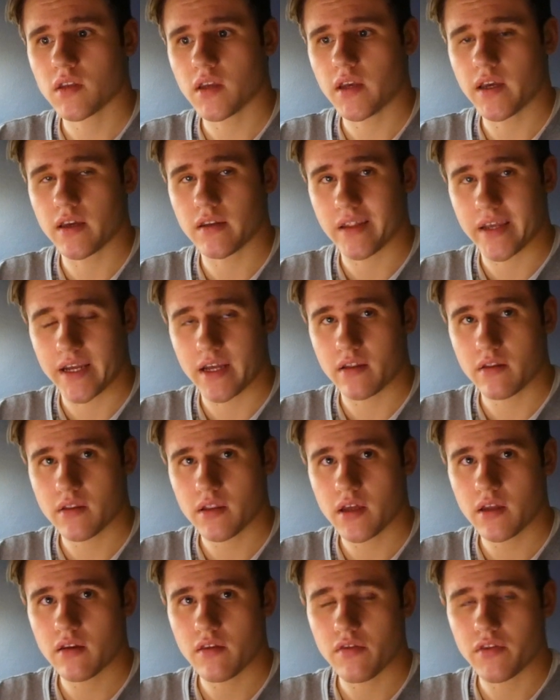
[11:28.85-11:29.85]
And like I
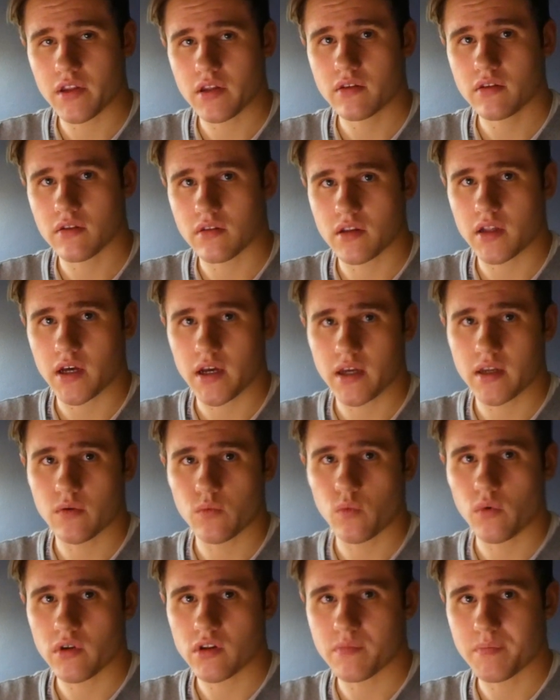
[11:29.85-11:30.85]
said, this design
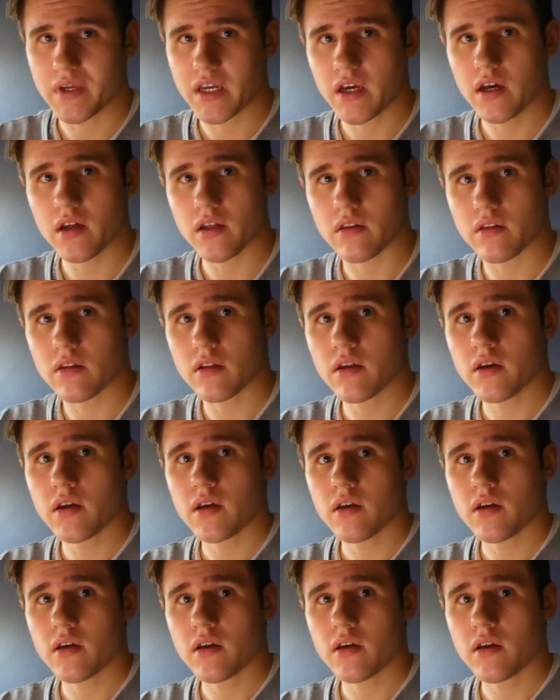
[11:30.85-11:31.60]
was because